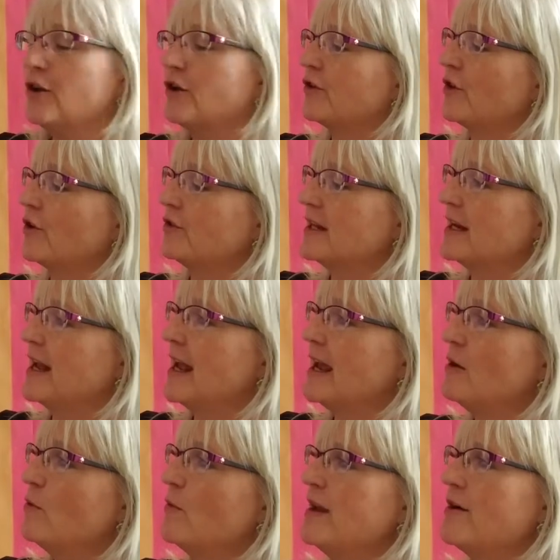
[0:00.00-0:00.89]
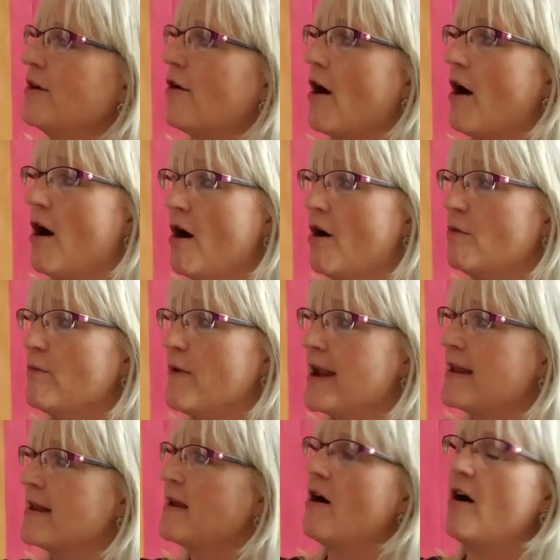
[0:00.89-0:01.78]
So today we are
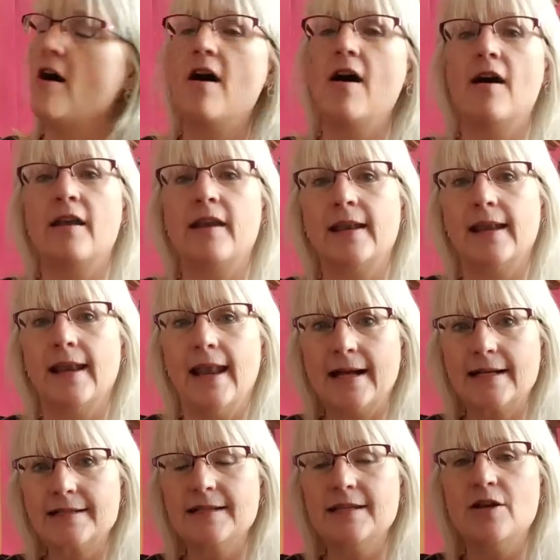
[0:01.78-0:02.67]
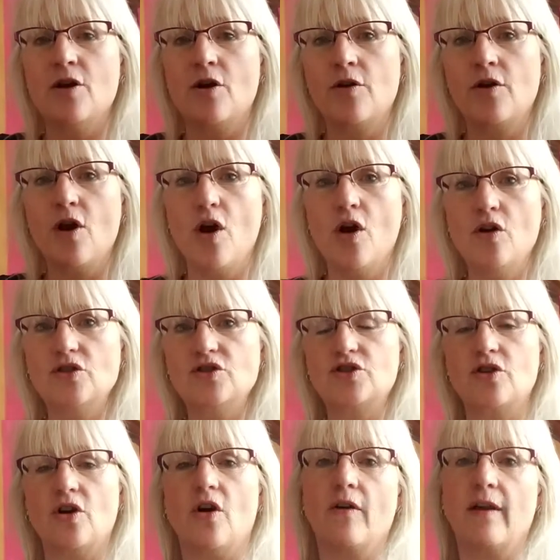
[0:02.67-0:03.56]
already on Lección
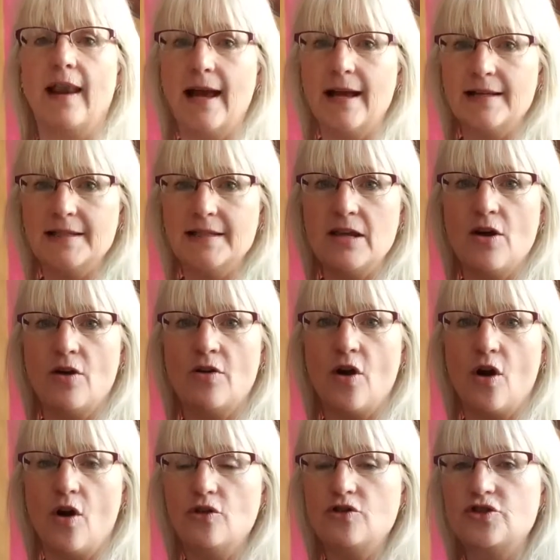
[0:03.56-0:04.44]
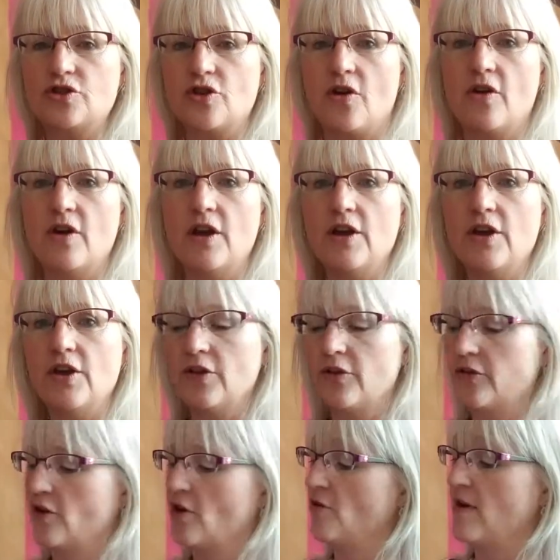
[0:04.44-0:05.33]
Ocho.
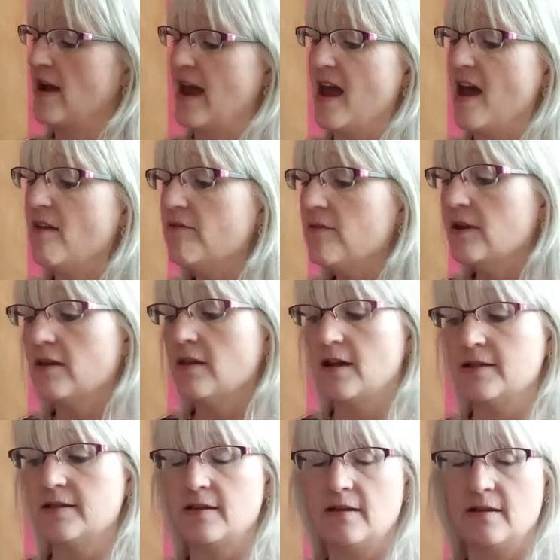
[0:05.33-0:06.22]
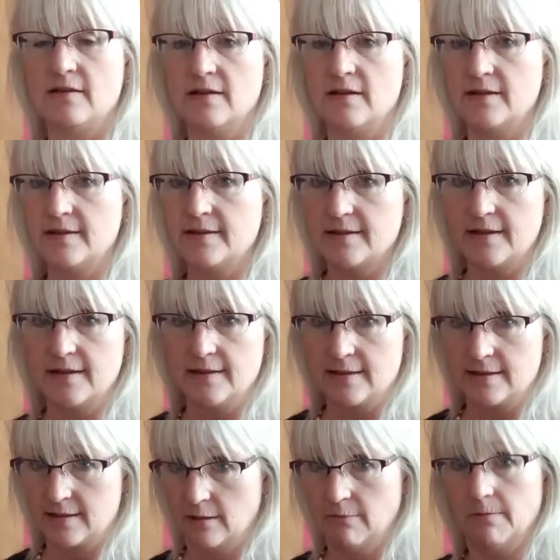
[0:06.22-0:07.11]
So every lesson in this is
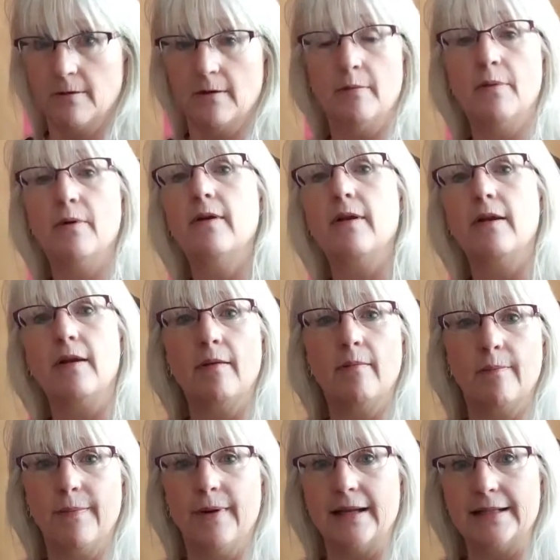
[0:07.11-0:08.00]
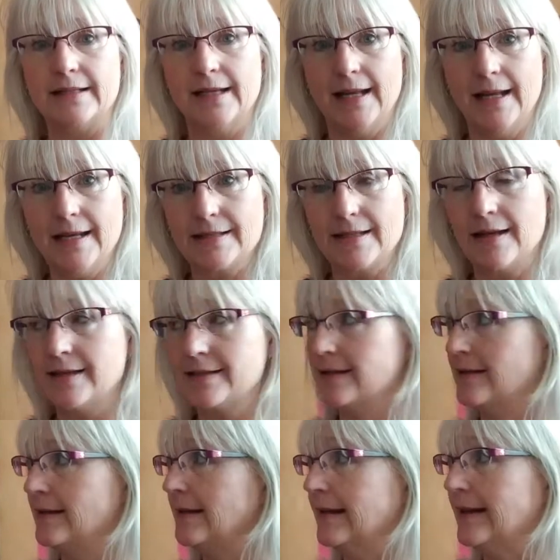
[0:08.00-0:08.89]
super important, but today's
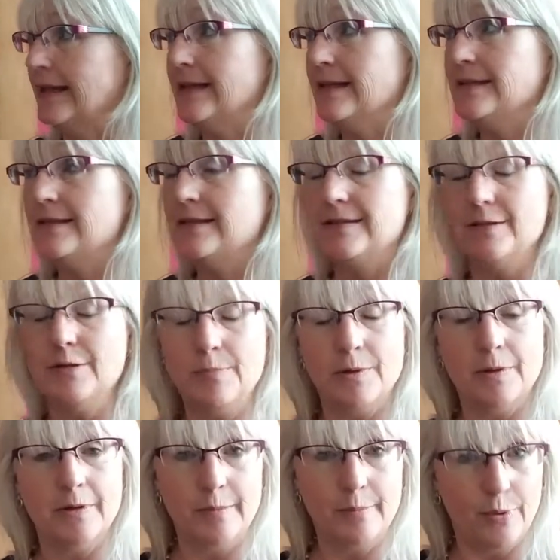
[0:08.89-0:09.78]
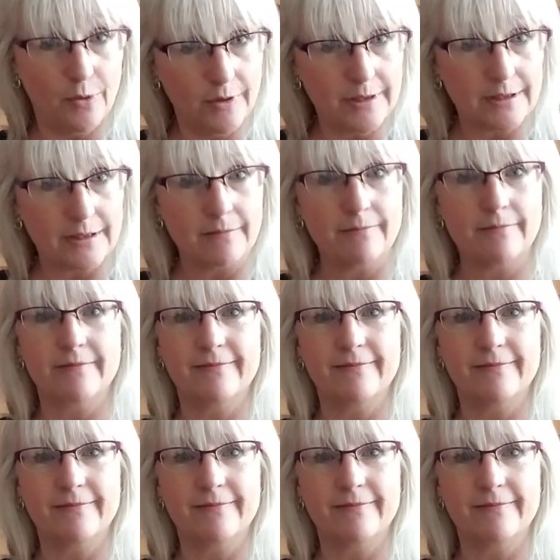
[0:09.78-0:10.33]
lesson is super important,